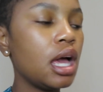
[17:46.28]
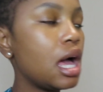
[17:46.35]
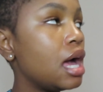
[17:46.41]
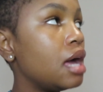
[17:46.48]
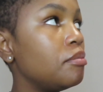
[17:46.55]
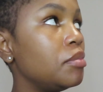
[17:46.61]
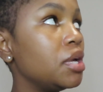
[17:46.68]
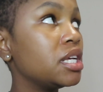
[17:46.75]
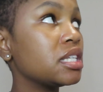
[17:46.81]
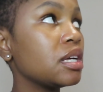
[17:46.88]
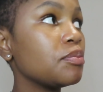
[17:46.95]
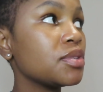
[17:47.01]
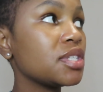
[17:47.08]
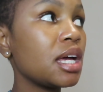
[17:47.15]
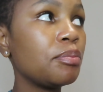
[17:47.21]
and make
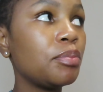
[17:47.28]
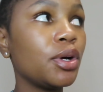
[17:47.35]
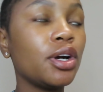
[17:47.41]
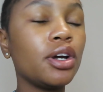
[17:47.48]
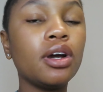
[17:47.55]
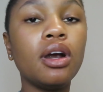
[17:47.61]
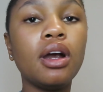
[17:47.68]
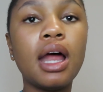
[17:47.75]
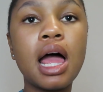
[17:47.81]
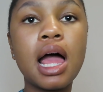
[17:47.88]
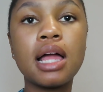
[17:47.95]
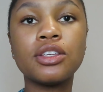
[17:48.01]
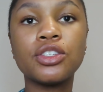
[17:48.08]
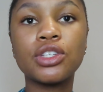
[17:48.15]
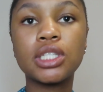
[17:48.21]
some supper
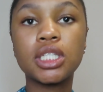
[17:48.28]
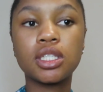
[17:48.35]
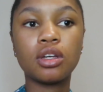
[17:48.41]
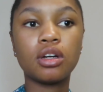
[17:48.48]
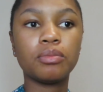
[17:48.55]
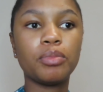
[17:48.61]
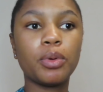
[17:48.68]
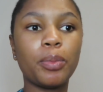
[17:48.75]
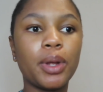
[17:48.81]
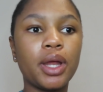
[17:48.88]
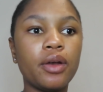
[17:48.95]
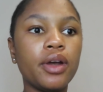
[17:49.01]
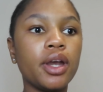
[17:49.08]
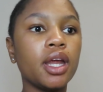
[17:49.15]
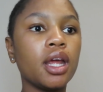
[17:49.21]
and just start
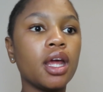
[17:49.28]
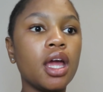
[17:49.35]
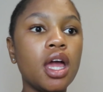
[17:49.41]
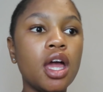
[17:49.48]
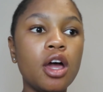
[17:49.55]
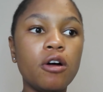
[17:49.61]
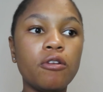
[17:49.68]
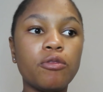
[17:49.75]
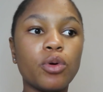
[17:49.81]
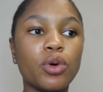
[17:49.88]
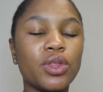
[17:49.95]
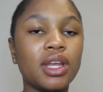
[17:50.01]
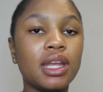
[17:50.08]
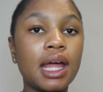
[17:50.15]
preparing for the